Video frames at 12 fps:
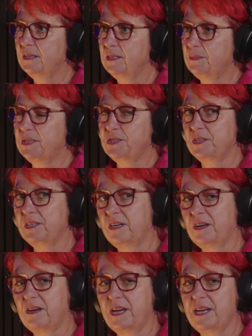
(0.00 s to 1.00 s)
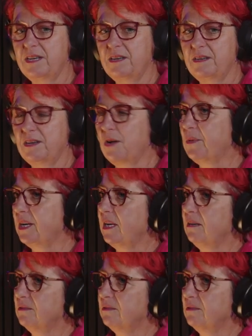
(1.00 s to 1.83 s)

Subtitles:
Especially I had no one here